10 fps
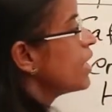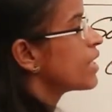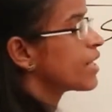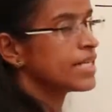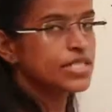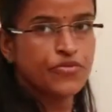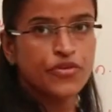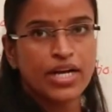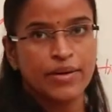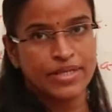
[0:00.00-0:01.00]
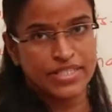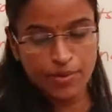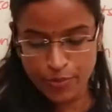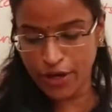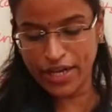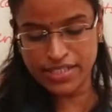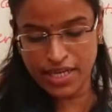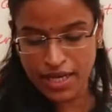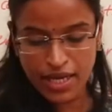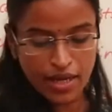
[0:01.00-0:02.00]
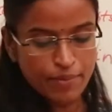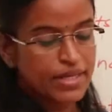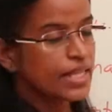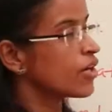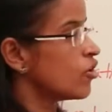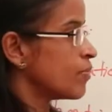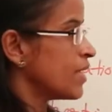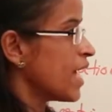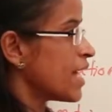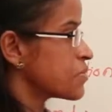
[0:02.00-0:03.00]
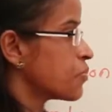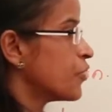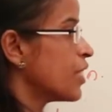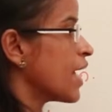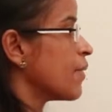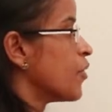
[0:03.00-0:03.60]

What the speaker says: be released for commercial production, but the government has put a